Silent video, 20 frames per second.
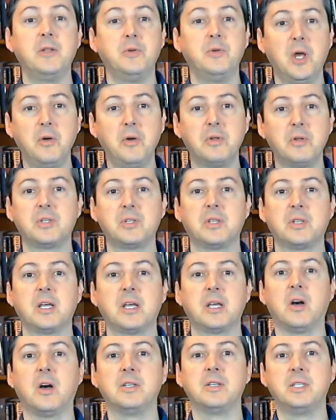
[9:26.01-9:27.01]
and you
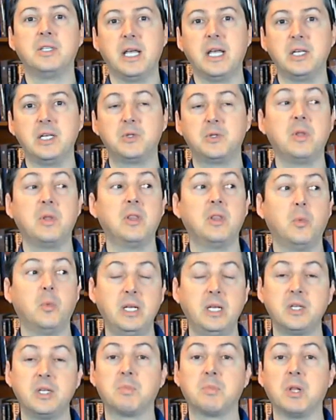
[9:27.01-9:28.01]
notice that on days
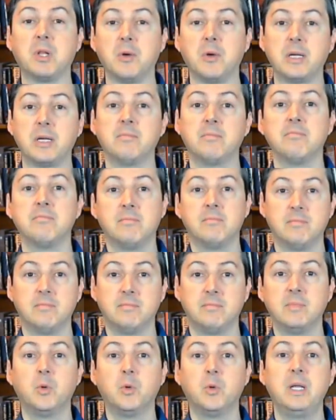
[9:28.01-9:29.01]
when the wind is blowing,
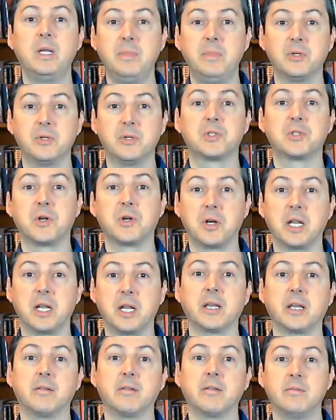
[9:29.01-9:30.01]
the windmill's
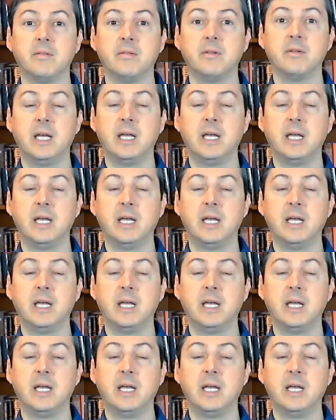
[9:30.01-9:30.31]
turning.